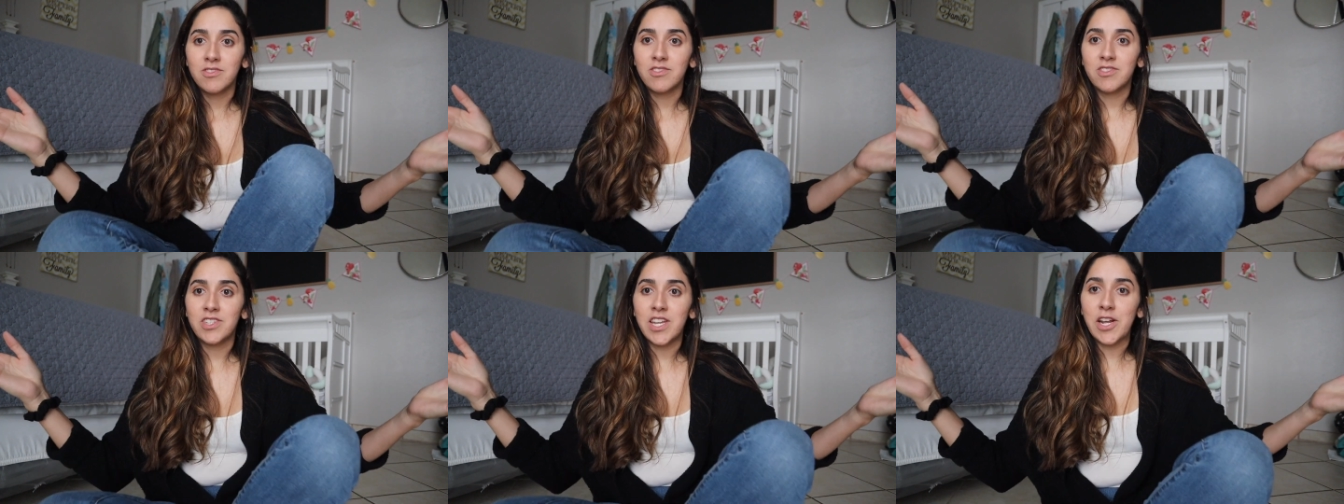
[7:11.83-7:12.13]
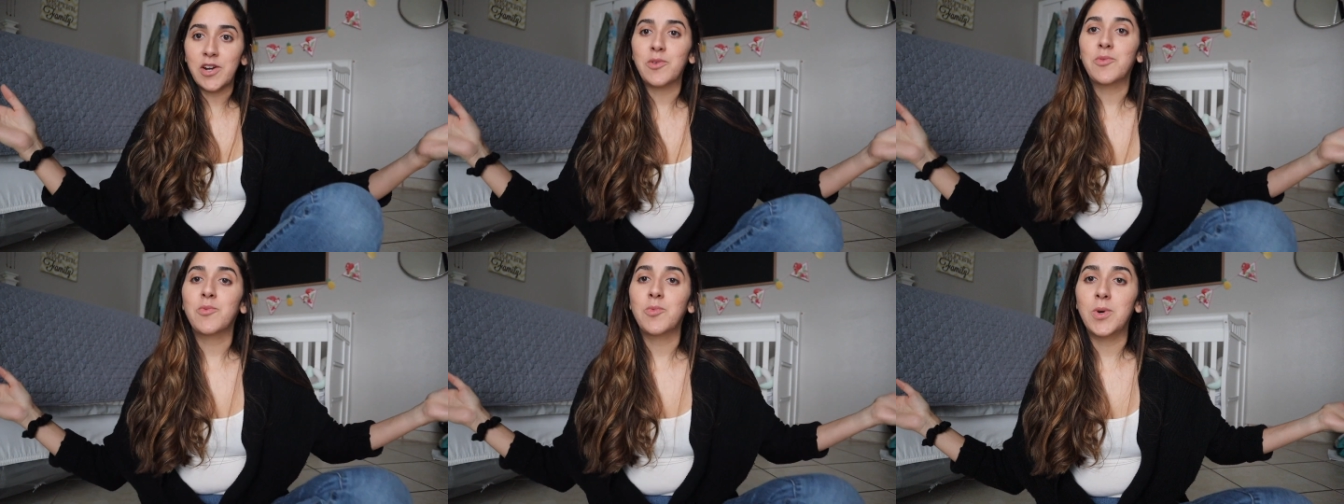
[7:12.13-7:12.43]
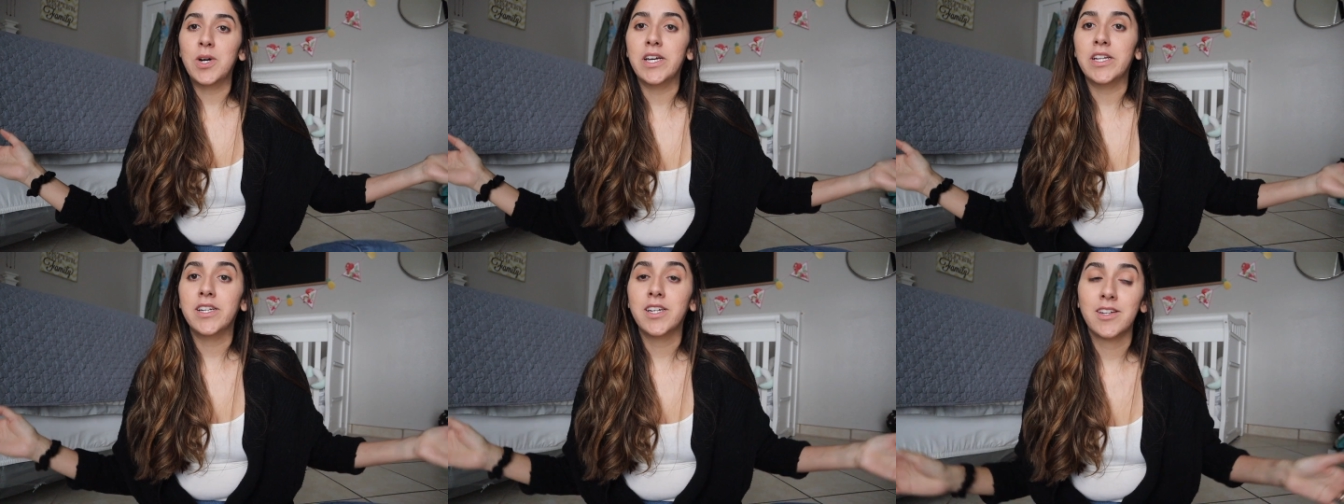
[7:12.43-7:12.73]
they don't
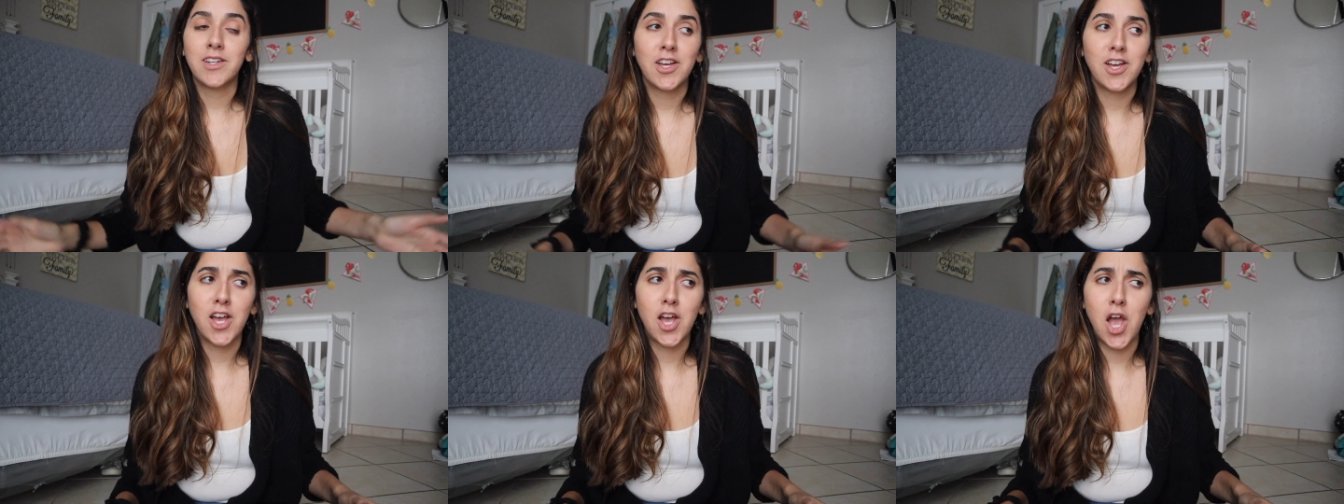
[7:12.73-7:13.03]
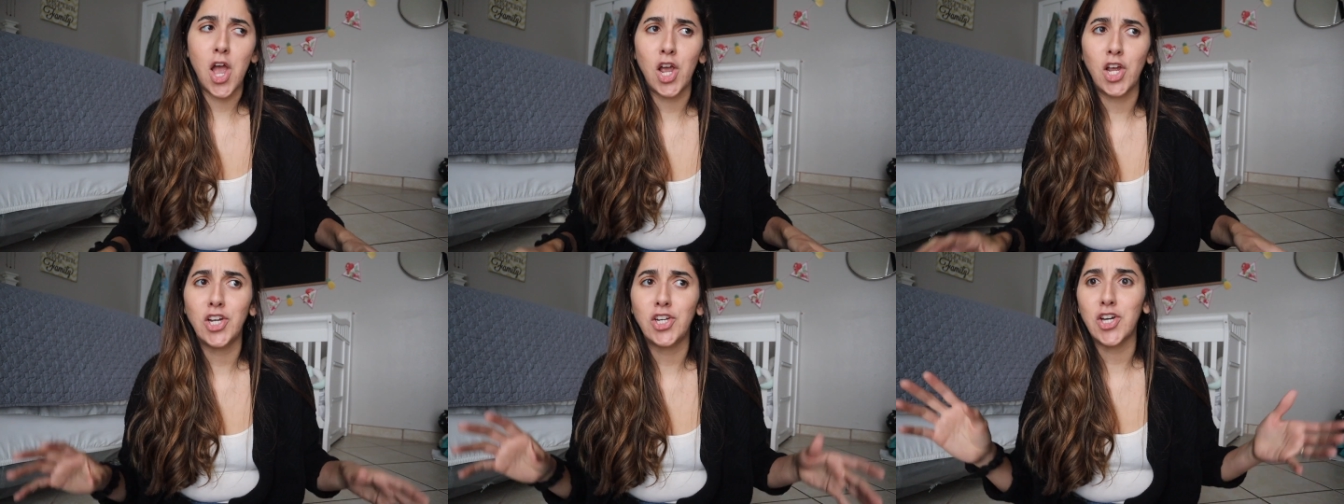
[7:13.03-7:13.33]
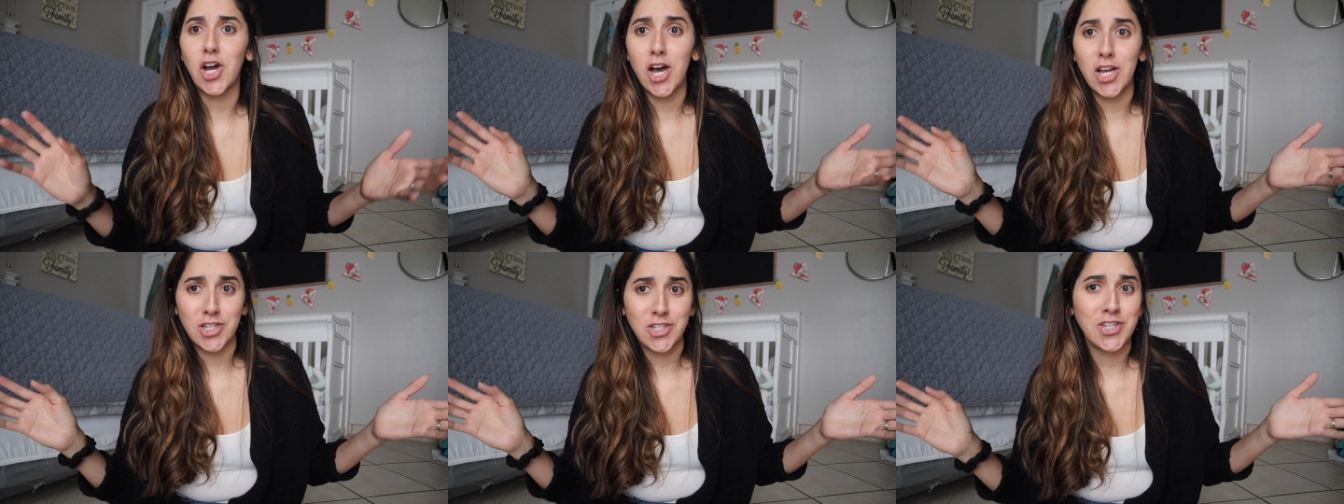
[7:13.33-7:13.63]
want
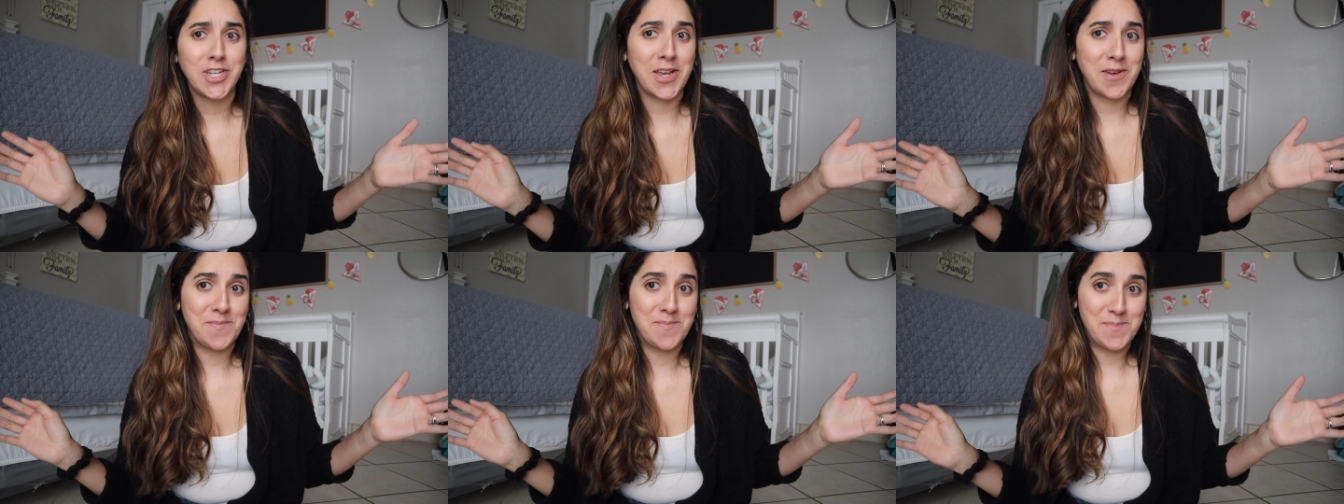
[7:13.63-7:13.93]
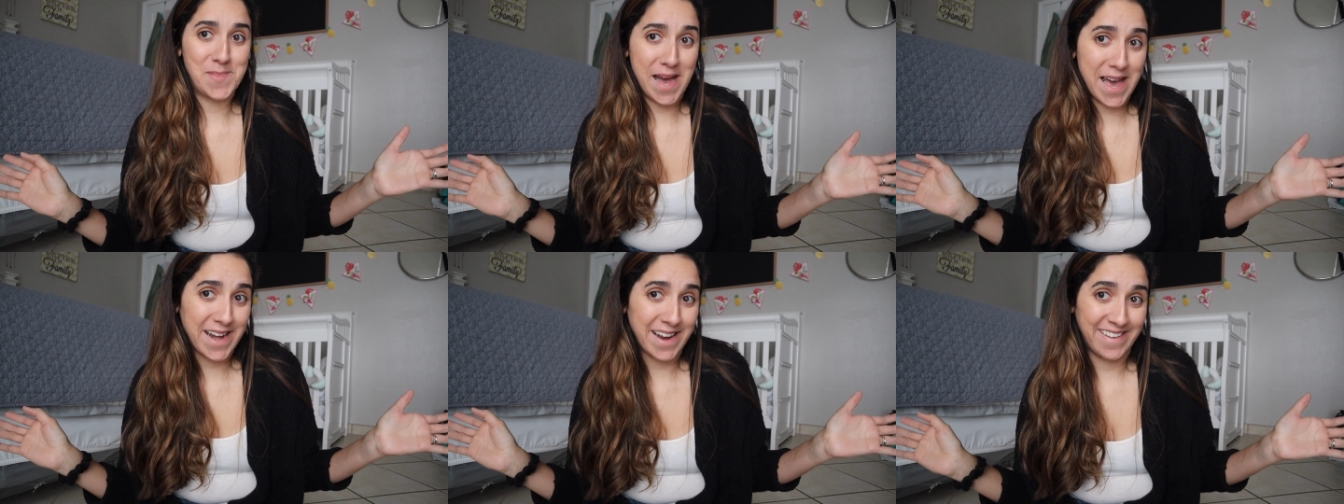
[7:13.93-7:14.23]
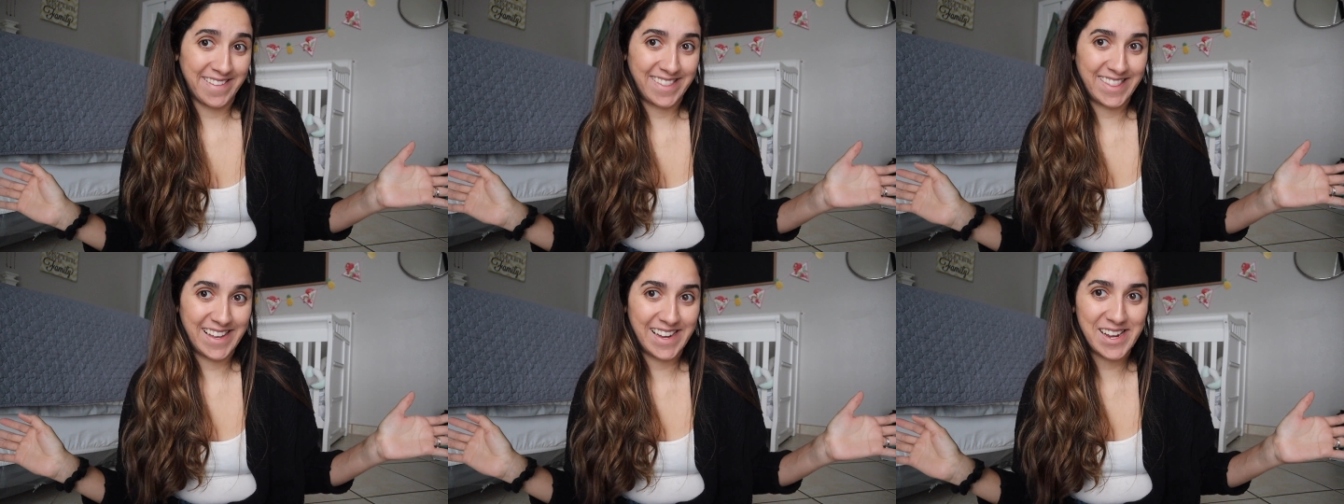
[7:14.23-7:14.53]
God to get mad
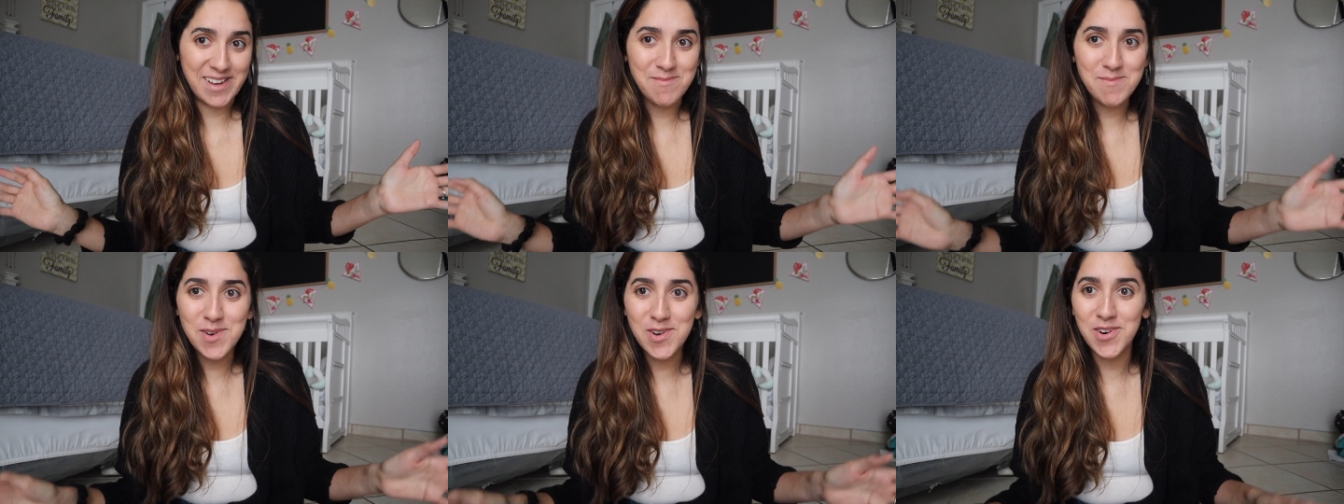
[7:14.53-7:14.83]
at them,